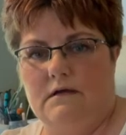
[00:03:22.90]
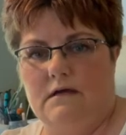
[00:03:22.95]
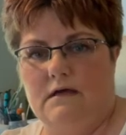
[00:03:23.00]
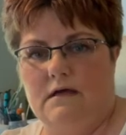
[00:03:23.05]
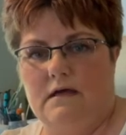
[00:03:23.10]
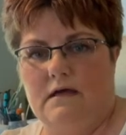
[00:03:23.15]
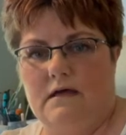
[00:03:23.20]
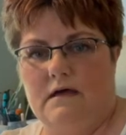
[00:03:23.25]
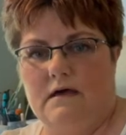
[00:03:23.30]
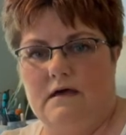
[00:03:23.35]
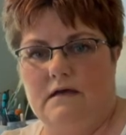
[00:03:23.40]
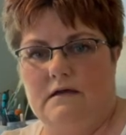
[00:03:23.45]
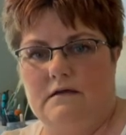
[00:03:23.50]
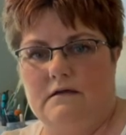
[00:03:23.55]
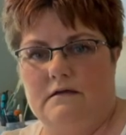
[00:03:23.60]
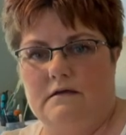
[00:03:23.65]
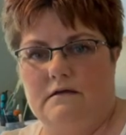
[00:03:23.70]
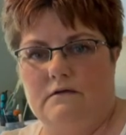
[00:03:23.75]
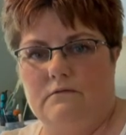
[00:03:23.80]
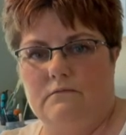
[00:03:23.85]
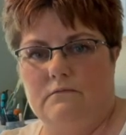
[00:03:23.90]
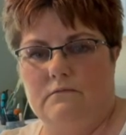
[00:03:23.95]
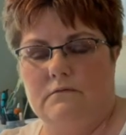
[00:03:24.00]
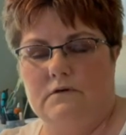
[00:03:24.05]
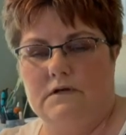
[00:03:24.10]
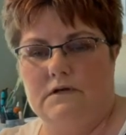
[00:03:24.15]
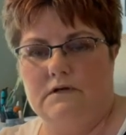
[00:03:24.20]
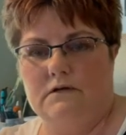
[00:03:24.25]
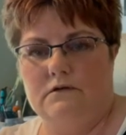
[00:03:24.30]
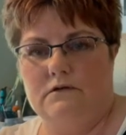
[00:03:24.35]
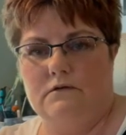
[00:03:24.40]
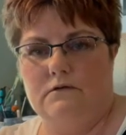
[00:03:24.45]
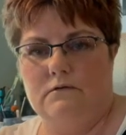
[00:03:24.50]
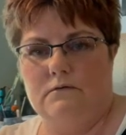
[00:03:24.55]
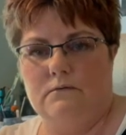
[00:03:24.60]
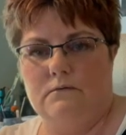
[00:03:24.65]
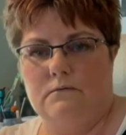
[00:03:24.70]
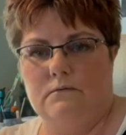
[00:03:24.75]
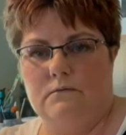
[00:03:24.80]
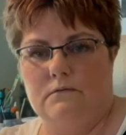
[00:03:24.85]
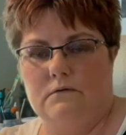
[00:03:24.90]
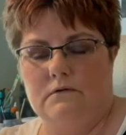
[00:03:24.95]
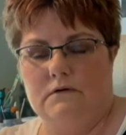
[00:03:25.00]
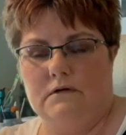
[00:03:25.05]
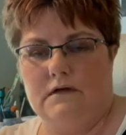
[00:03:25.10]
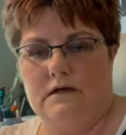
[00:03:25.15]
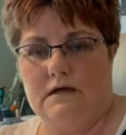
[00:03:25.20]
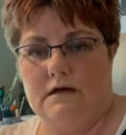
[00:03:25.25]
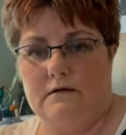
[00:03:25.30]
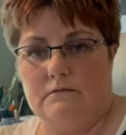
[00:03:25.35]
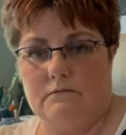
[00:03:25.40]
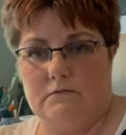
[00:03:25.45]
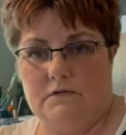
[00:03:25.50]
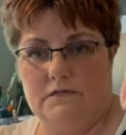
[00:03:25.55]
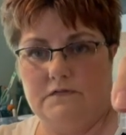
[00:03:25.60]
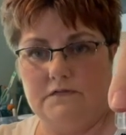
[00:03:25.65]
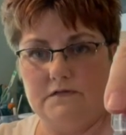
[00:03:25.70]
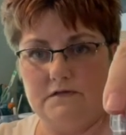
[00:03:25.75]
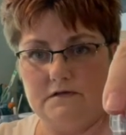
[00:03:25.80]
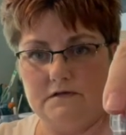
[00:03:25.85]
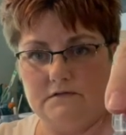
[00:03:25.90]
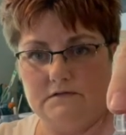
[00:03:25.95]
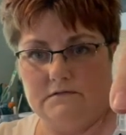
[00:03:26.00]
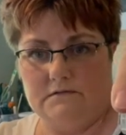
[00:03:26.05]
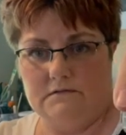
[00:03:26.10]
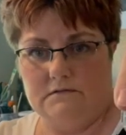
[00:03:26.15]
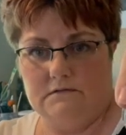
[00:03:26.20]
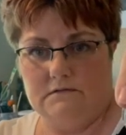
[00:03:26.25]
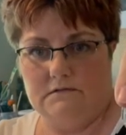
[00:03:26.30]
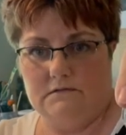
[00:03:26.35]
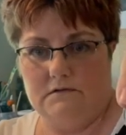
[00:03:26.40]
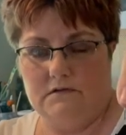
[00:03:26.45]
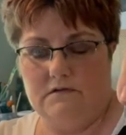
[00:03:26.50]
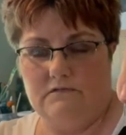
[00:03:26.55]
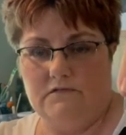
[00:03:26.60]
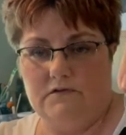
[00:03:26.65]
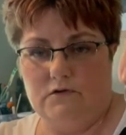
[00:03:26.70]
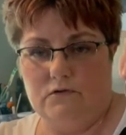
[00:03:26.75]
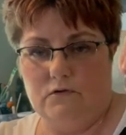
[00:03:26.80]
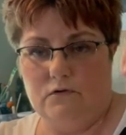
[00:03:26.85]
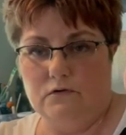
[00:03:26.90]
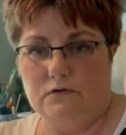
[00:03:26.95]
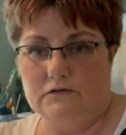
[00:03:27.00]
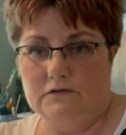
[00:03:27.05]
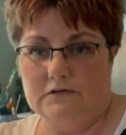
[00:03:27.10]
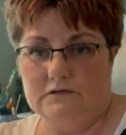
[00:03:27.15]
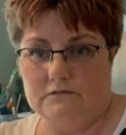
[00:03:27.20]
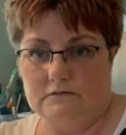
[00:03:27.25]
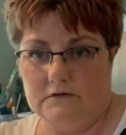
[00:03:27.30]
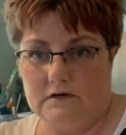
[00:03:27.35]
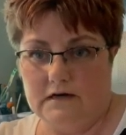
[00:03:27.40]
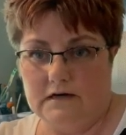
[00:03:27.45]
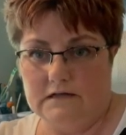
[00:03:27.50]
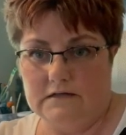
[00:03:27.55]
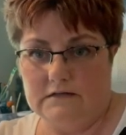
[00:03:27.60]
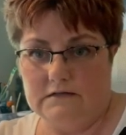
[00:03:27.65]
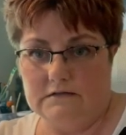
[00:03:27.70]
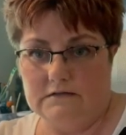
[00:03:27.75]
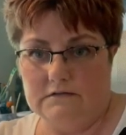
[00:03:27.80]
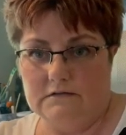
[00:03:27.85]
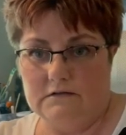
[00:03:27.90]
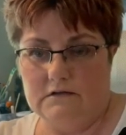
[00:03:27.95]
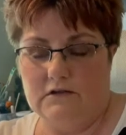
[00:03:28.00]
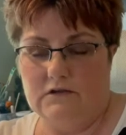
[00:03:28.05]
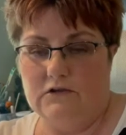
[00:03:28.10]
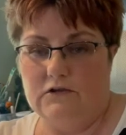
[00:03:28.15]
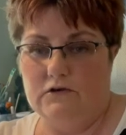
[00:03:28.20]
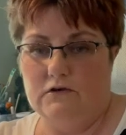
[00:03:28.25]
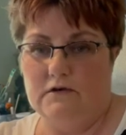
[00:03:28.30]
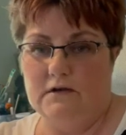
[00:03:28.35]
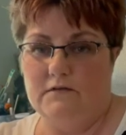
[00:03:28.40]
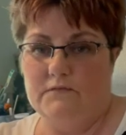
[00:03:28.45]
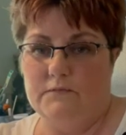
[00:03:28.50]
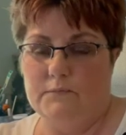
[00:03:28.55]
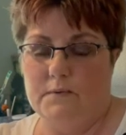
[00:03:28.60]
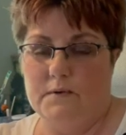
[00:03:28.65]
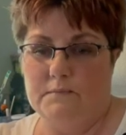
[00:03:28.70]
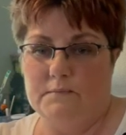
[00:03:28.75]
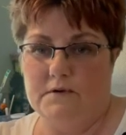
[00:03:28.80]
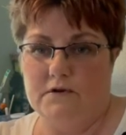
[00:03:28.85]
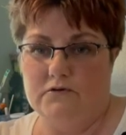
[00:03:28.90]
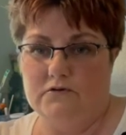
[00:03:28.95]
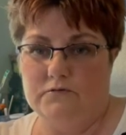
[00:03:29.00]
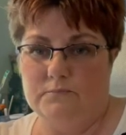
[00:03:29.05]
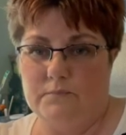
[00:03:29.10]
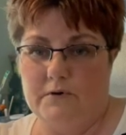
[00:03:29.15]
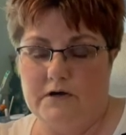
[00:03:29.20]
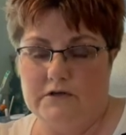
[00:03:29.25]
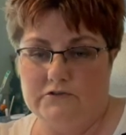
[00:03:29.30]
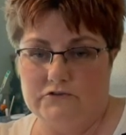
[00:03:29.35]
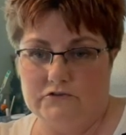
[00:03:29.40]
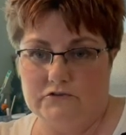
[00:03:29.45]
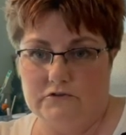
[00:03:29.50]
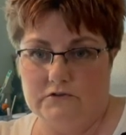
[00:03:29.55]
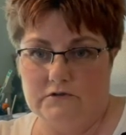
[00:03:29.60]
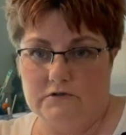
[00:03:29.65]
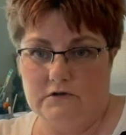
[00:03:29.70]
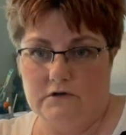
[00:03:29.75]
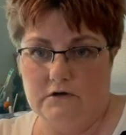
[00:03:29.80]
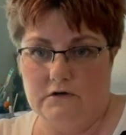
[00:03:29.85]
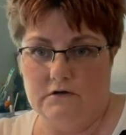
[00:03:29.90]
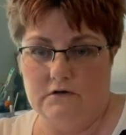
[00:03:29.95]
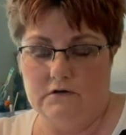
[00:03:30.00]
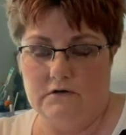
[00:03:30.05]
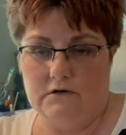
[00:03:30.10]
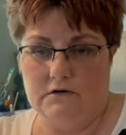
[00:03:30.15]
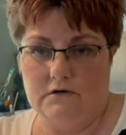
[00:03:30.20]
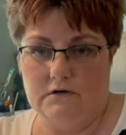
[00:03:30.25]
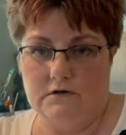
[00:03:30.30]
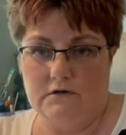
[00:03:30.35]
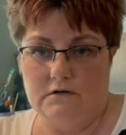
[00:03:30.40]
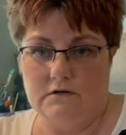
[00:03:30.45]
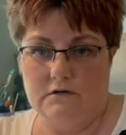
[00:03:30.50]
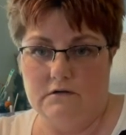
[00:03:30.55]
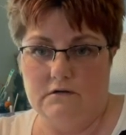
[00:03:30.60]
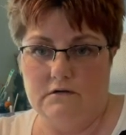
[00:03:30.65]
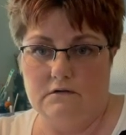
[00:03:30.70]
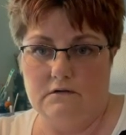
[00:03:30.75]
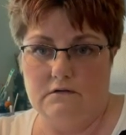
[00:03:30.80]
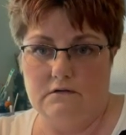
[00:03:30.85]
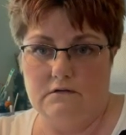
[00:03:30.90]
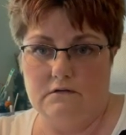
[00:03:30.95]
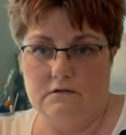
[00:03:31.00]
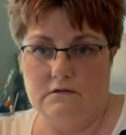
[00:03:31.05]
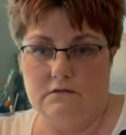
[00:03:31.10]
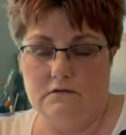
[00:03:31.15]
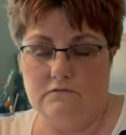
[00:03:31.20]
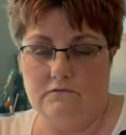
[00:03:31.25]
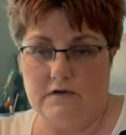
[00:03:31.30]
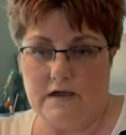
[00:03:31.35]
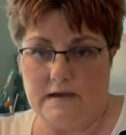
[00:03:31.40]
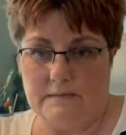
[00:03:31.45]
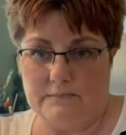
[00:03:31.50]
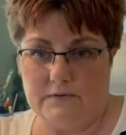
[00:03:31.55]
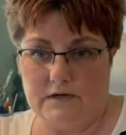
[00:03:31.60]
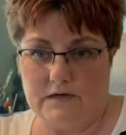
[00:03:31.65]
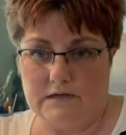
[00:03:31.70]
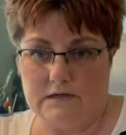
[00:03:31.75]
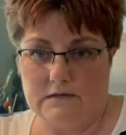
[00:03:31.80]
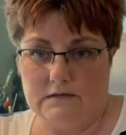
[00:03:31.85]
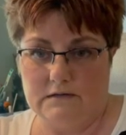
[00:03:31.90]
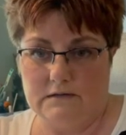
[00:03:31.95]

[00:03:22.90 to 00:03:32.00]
And when you cut with this, if you hold it right, you don't have to put much pressure on the fabric.